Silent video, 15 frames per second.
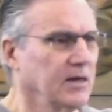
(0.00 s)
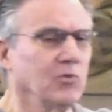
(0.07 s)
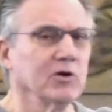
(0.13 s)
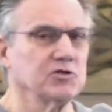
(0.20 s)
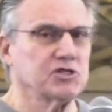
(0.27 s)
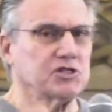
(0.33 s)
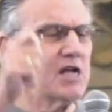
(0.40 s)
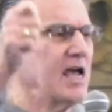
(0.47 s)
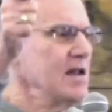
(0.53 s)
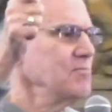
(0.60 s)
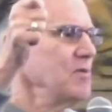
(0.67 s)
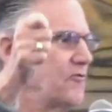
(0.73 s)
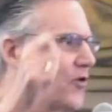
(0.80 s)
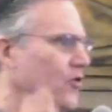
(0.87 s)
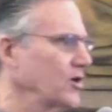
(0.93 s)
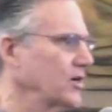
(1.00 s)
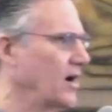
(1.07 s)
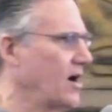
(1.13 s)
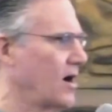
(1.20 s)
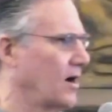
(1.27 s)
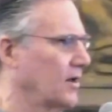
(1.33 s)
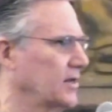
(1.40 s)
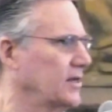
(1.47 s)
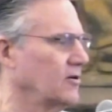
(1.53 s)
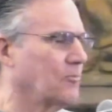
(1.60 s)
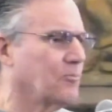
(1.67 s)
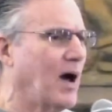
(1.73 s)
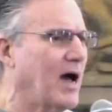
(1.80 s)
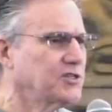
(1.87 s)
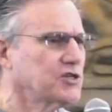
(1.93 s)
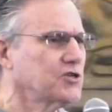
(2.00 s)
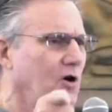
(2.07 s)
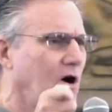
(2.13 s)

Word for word: that we'll stand before God and He'll pat